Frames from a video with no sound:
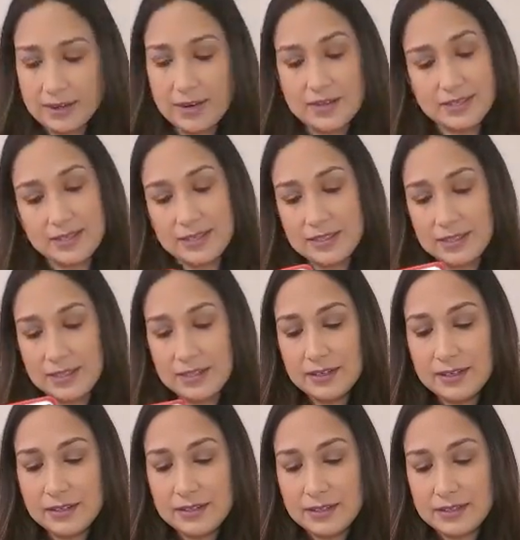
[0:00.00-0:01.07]
And it says
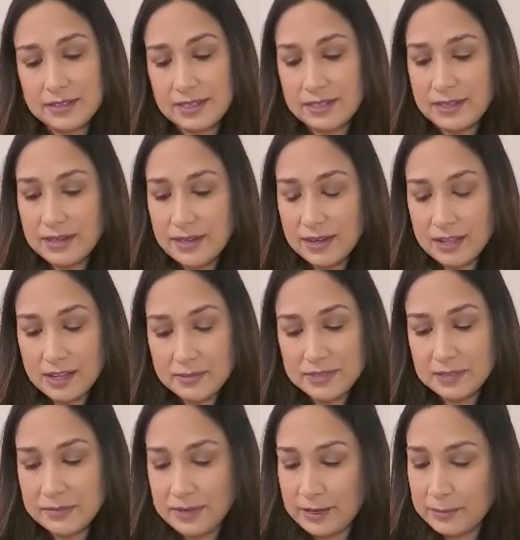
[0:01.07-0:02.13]
here, singing helps
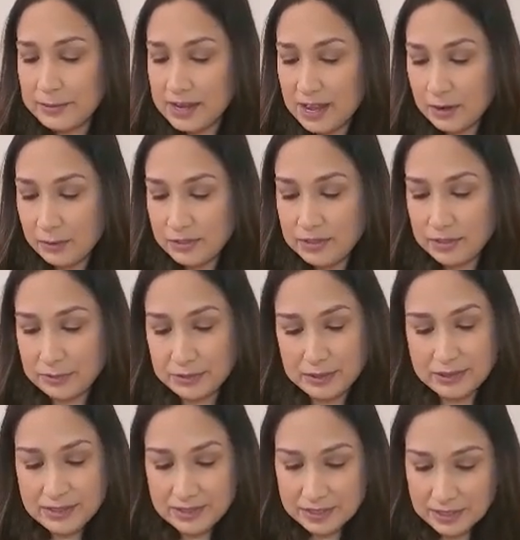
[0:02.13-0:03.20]
develop language and
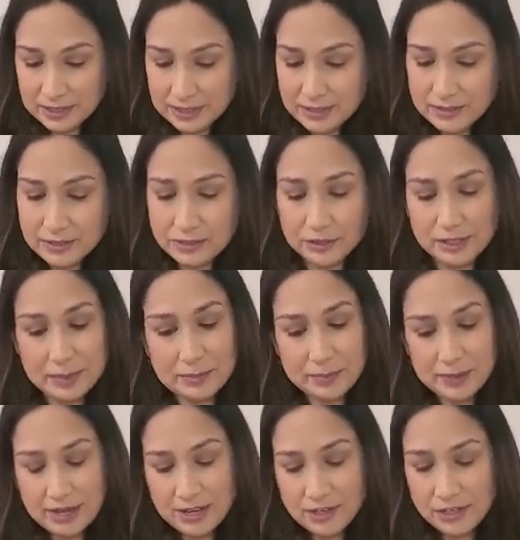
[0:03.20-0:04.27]
reading skills, turning
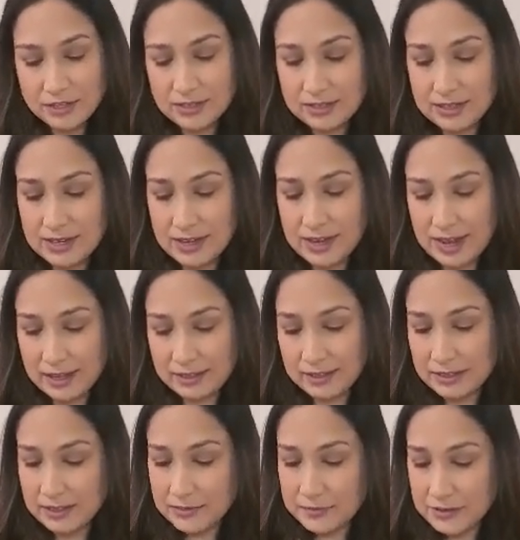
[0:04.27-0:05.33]
pages and handling
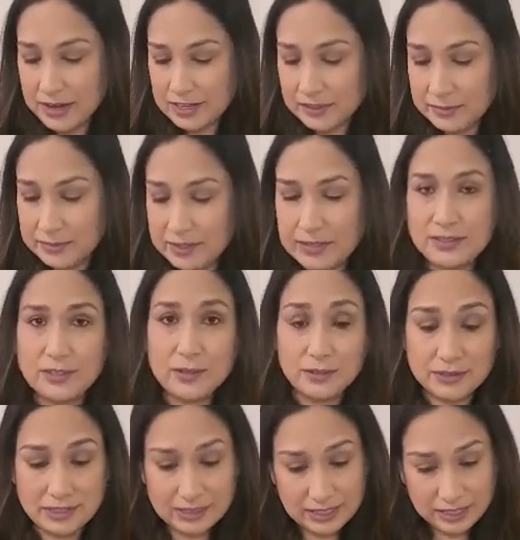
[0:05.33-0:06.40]
a device builds
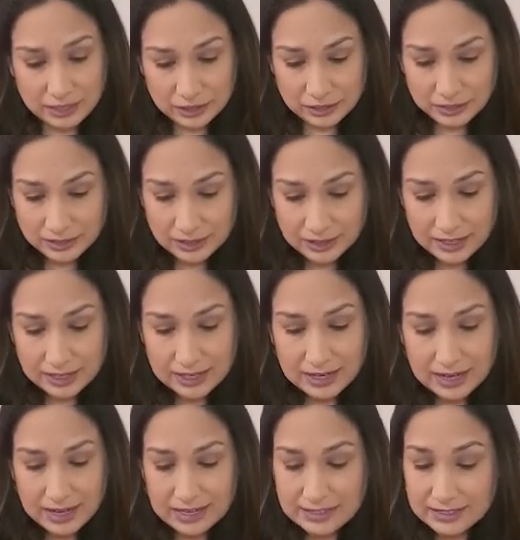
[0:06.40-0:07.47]
coordination,
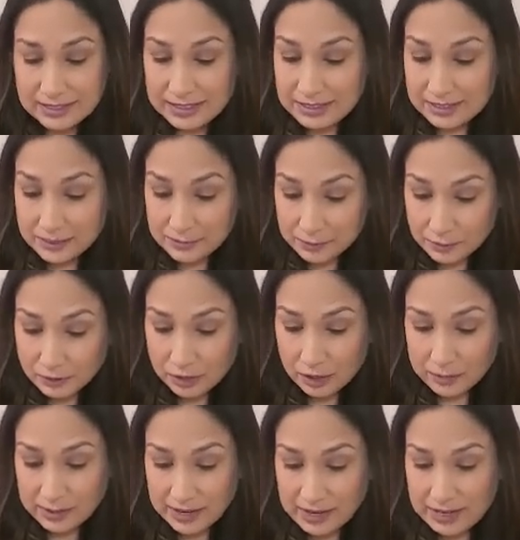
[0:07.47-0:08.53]
and seeing the book
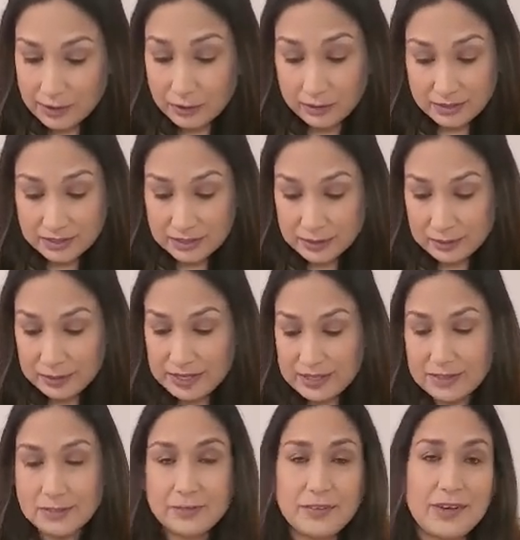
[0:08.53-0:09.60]
come alive on screen
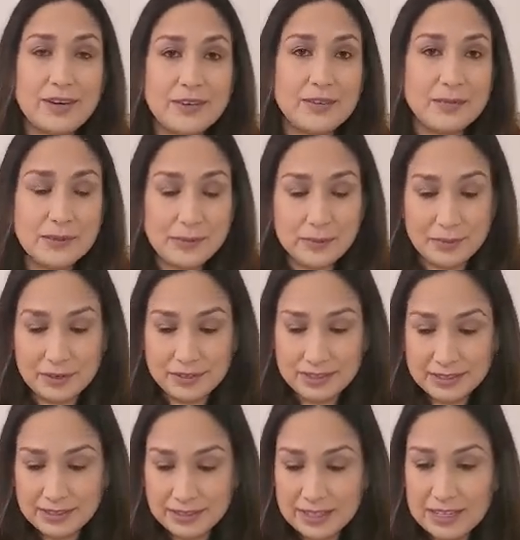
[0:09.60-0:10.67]
is fun and
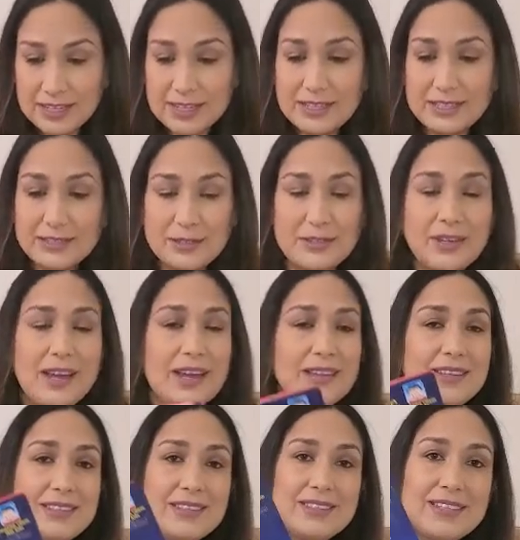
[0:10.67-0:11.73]
rewarding. So yeah,
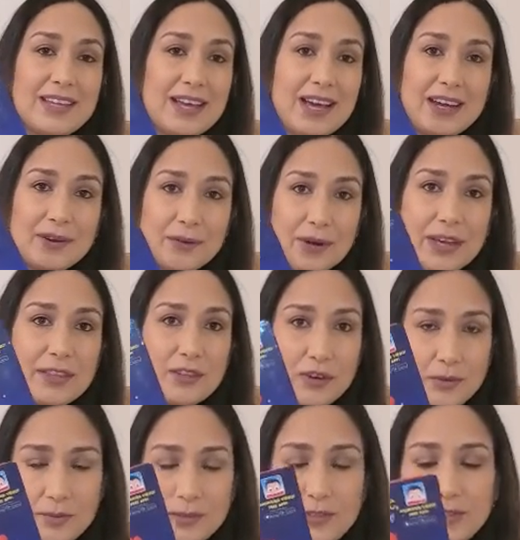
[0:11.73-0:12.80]
this is a great
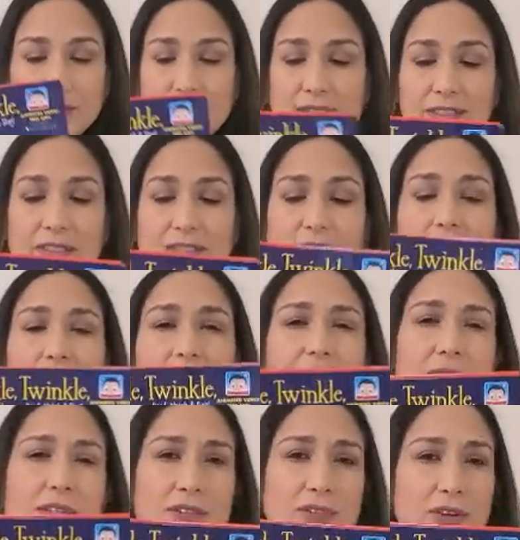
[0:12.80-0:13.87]
option. All these
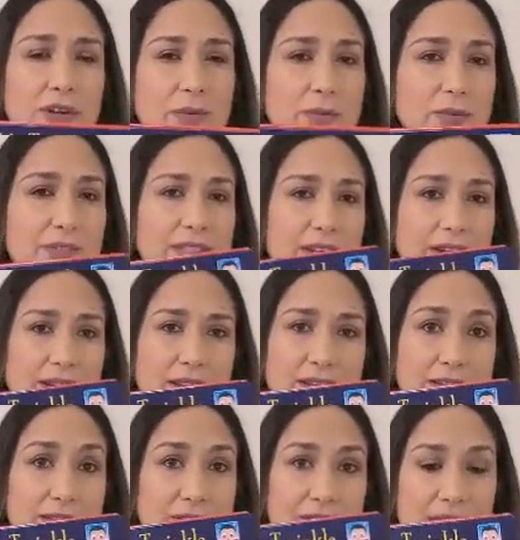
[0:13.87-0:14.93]
storybooks are
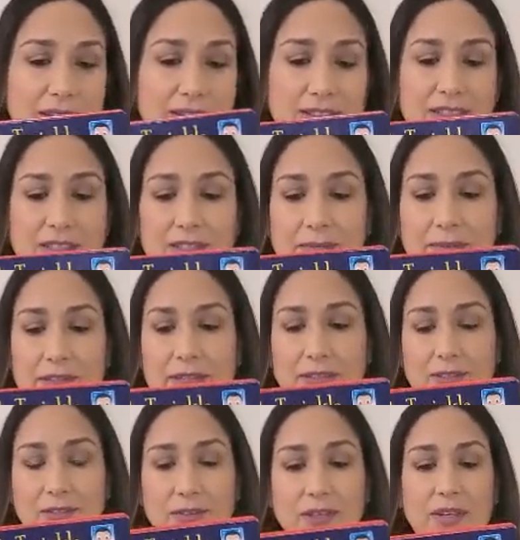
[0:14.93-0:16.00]
interactive
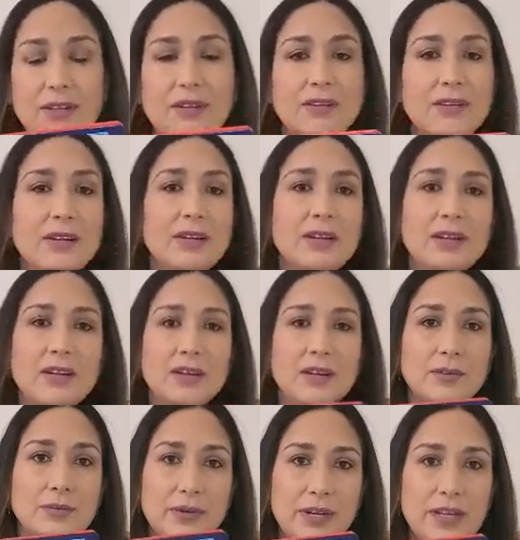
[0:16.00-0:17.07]
that you can
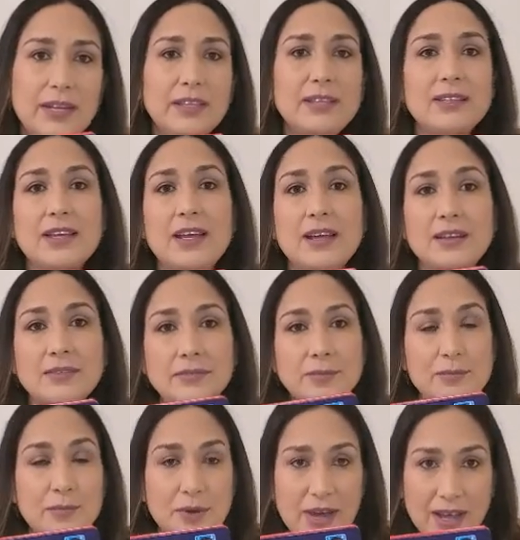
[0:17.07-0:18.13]
read and
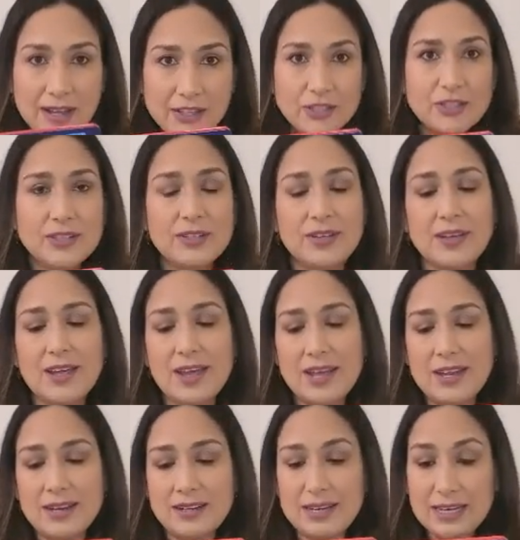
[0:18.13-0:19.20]
watch
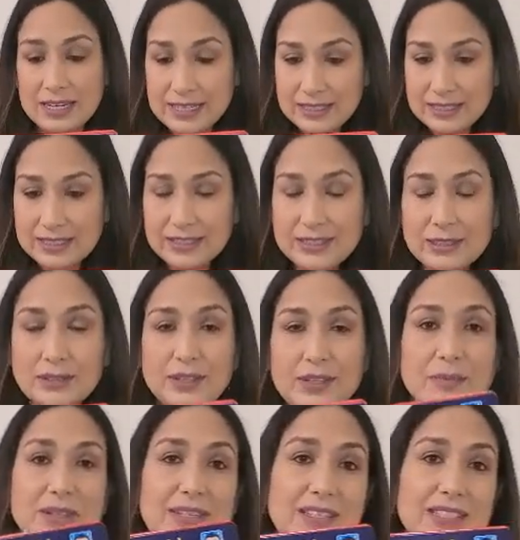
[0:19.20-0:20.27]
and listen to
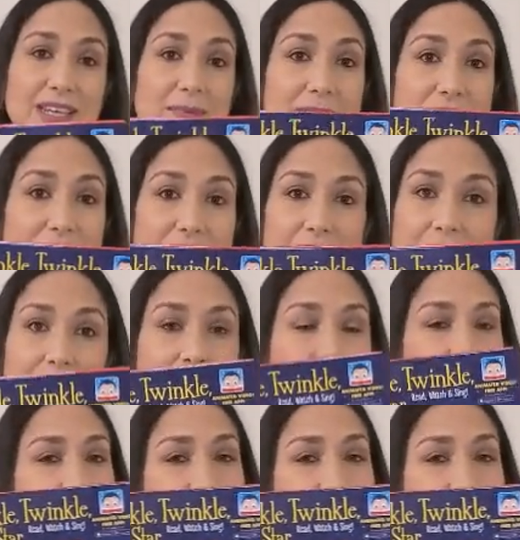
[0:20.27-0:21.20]
them at the same time.